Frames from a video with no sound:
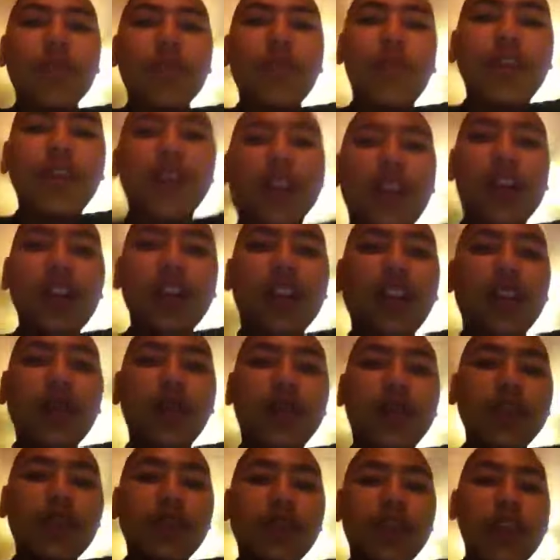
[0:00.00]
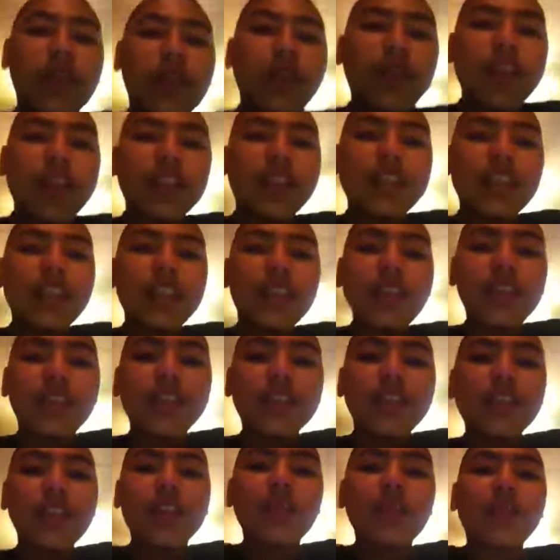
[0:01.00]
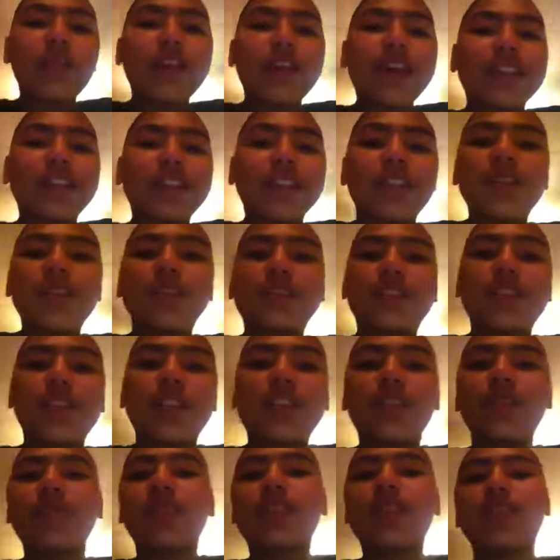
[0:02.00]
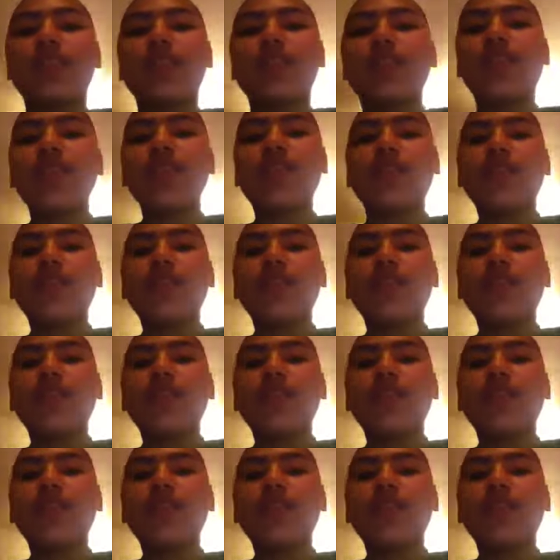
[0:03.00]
But if you want to wait till the price goes down, then